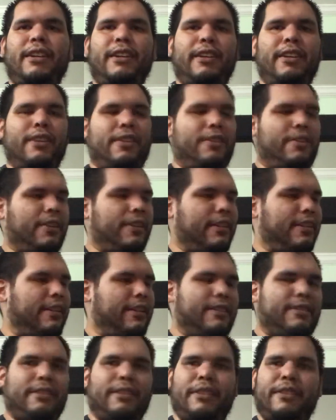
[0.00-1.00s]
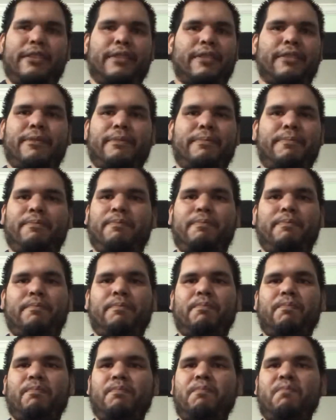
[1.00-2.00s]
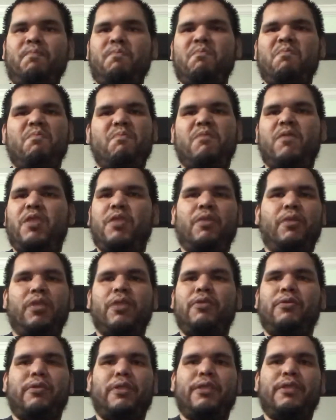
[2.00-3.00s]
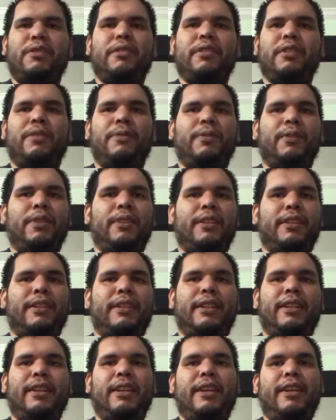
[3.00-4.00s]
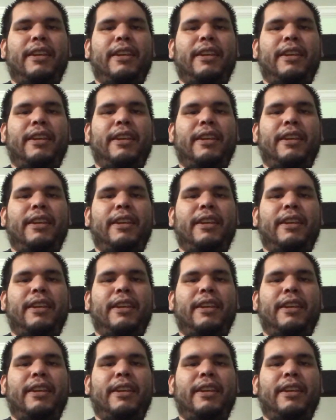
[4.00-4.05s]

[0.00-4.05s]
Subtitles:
You can easily just do all sorts of stuff with it.